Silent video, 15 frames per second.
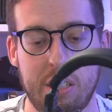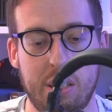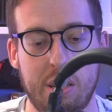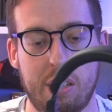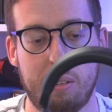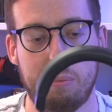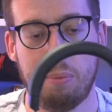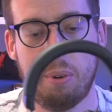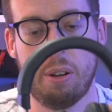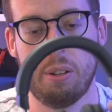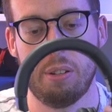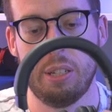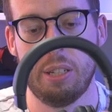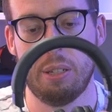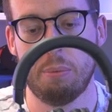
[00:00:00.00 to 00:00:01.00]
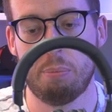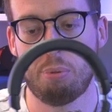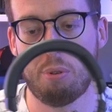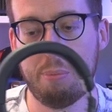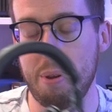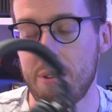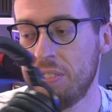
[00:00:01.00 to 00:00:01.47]
I
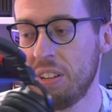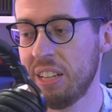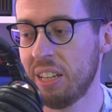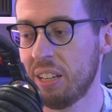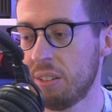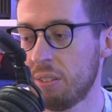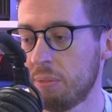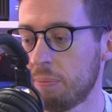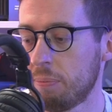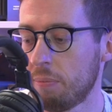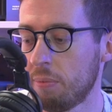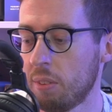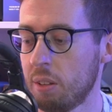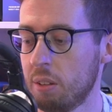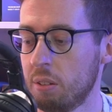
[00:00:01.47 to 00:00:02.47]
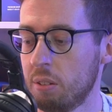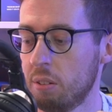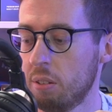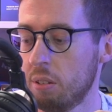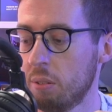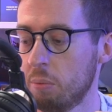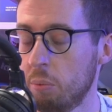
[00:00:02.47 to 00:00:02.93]
primarily
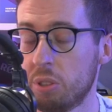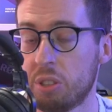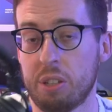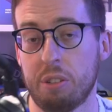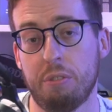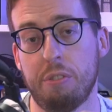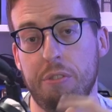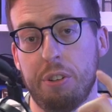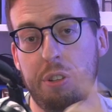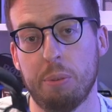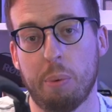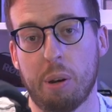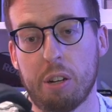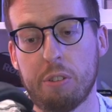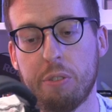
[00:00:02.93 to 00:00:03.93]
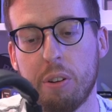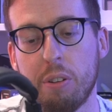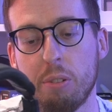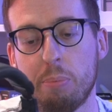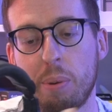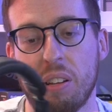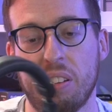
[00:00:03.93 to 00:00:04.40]
was going to review the microphones,
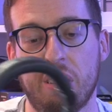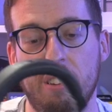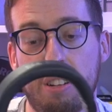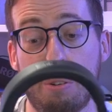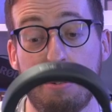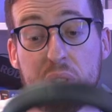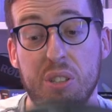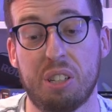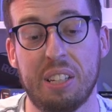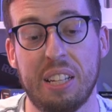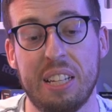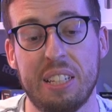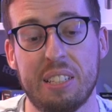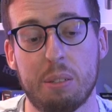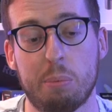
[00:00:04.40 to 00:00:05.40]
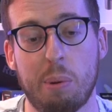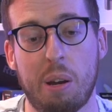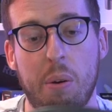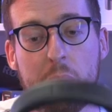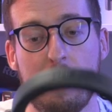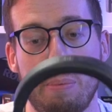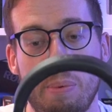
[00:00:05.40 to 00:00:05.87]
but I could always look at these as
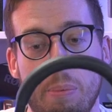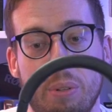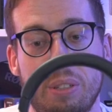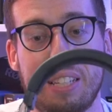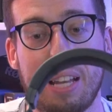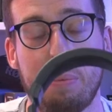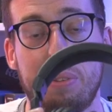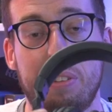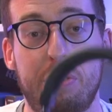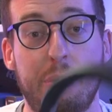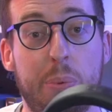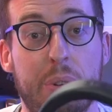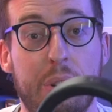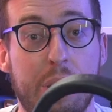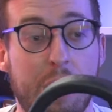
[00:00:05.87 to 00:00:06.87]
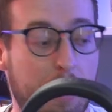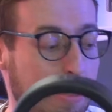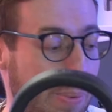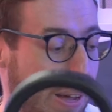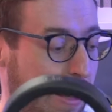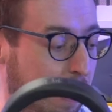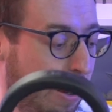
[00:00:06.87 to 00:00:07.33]
well in a bit more depth if you want to know
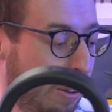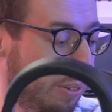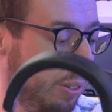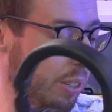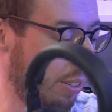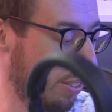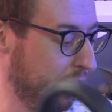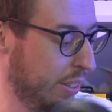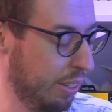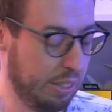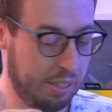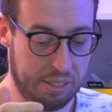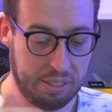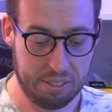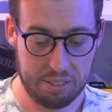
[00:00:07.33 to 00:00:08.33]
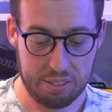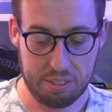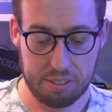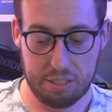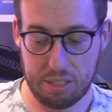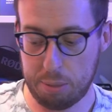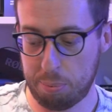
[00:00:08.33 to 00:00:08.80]
about those.
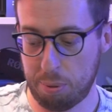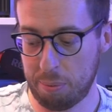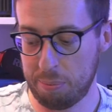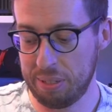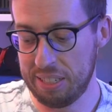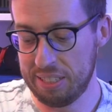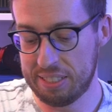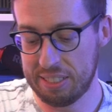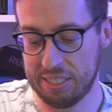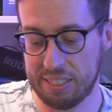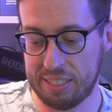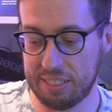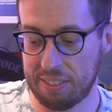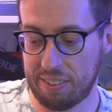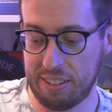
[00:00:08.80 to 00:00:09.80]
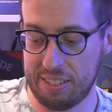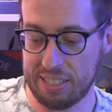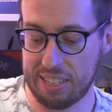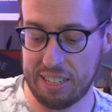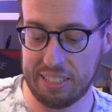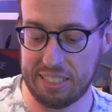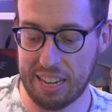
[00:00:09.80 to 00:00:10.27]
So let's pop these to the side
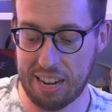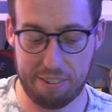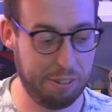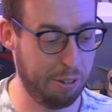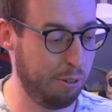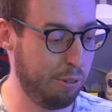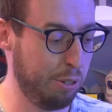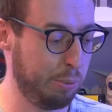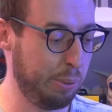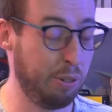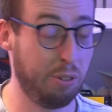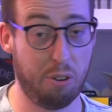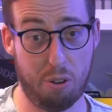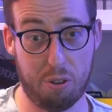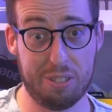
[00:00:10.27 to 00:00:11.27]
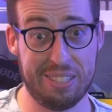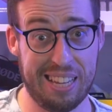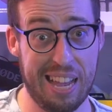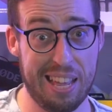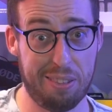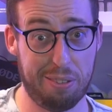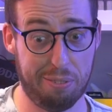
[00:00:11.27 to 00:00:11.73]
and carry on, because we've got a lot to
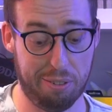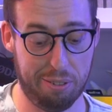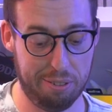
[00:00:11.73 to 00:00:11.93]
get through.